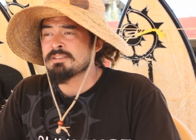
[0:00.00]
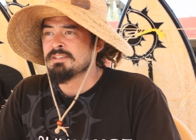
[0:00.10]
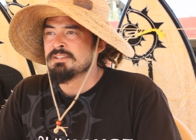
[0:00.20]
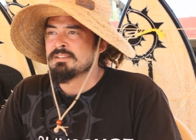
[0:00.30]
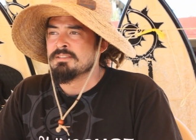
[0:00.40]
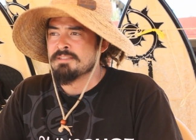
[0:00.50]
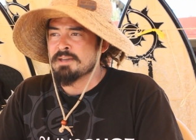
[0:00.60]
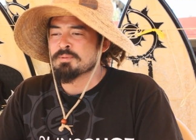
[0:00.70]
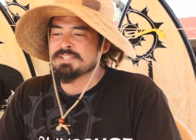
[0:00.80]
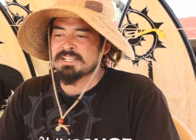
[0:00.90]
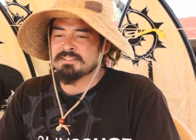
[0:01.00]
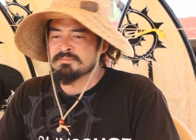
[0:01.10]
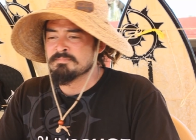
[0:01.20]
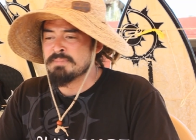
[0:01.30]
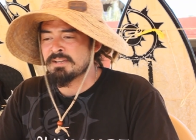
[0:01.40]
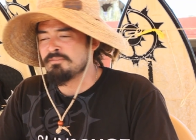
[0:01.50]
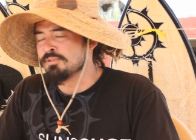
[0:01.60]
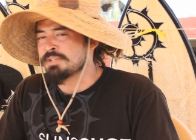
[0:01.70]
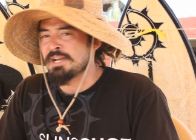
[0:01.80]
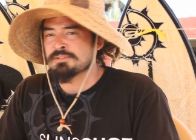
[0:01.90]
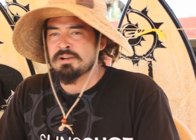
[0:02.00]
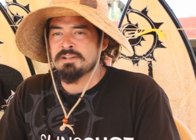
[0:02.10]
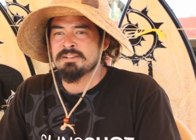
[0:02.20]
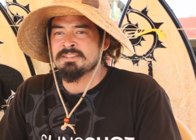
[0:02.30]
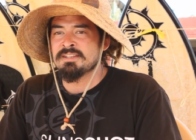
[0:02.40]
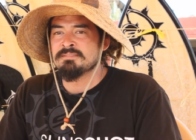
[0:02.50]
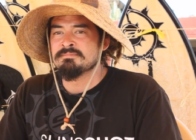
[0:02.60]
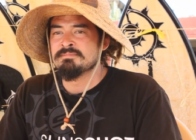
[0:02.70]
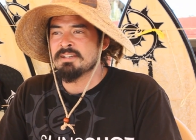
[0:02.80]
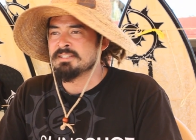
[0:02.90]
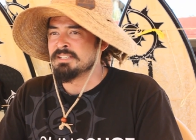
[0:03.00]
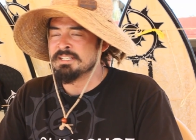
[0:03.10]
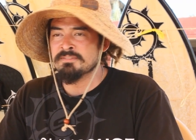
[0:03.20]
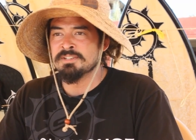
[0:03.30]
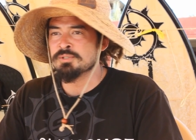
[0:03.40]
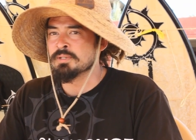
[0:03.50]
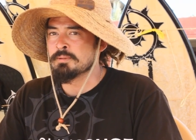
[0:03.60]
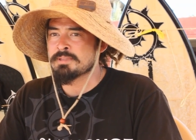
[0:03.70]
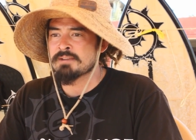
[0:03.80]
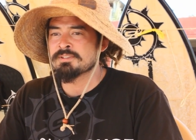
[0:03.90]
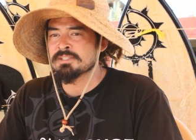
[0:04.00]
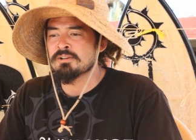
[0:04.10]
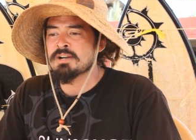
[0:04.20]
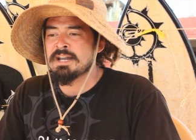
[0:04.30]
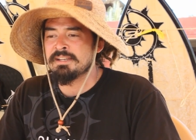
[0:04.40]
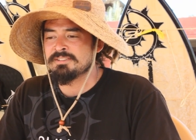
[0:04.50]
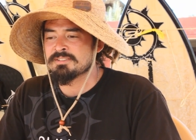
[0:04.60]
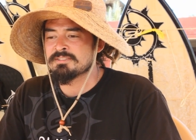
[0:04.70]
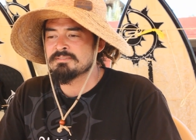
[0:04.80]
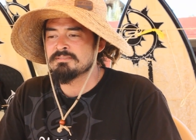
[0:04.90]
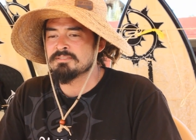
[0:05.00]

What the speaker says: then we'll take it and make a full size run, and then individually with every single kite just